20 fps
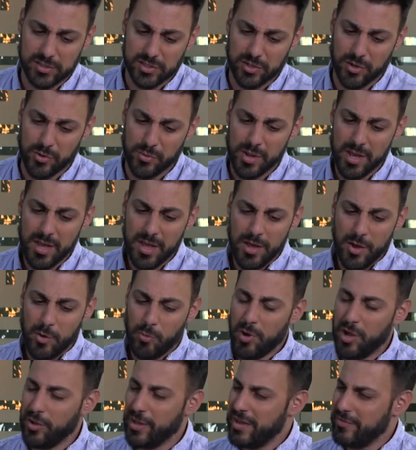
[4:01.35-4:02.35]
So
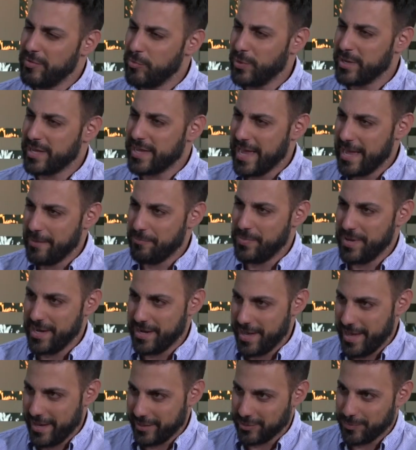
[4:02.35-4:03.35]
while everyone can't be
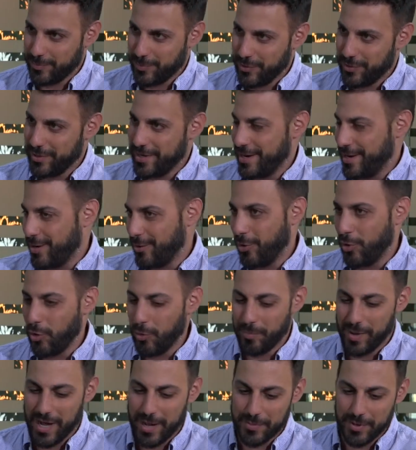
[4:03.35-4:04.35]
an expert in our
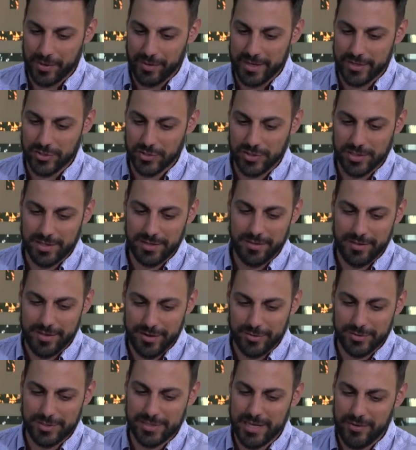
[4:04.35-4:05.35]
whole population,
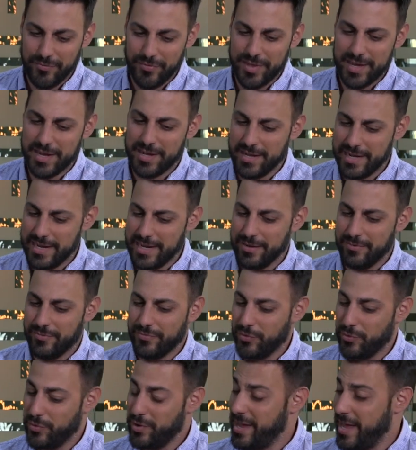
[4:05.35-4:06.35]
there's definitely a need
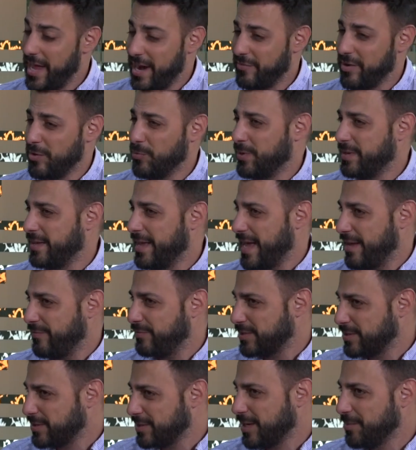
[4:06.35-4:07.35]
for everyone to
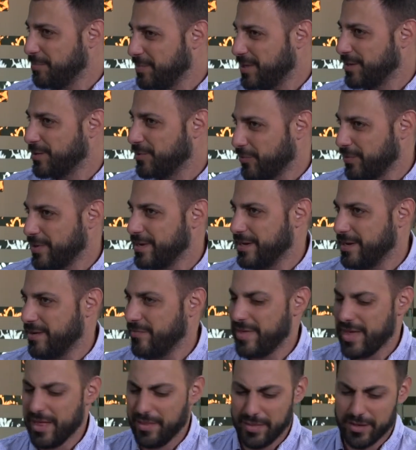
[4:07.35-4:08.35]
have some degree
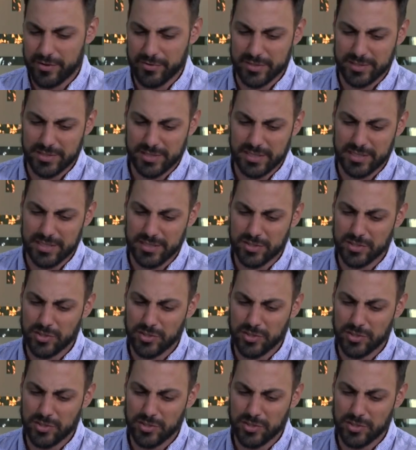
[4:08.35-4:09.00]
of that literacy.